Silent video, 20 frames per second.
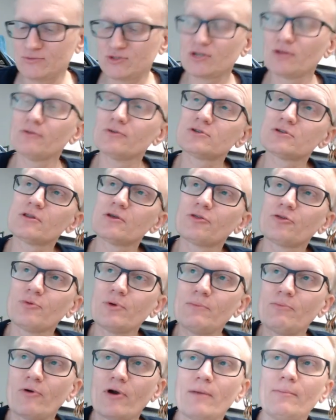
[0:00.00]
So those are the three
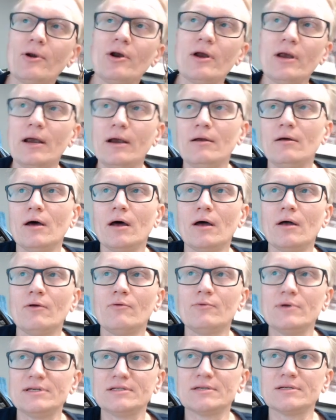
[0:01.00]
primary
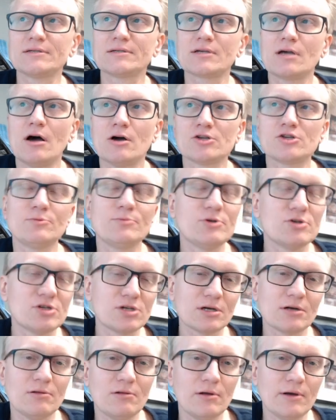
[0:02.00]
reasons:
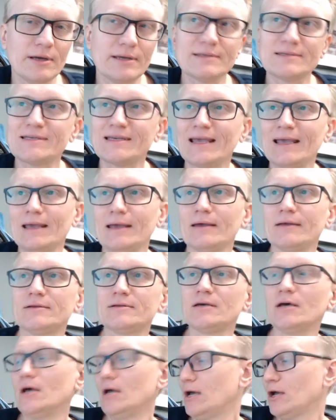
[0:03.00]
contribution, clients, and
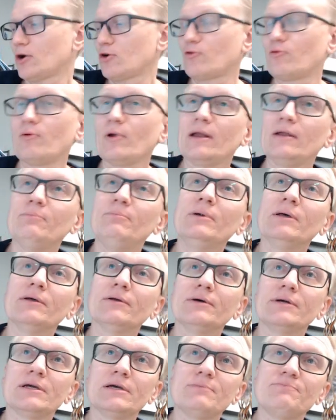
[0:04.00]

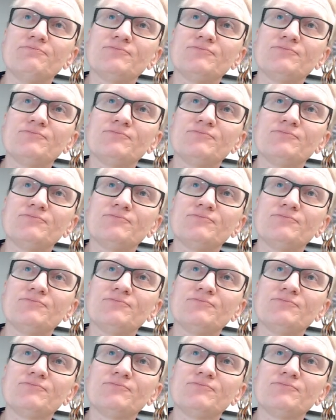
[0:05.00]
credibility.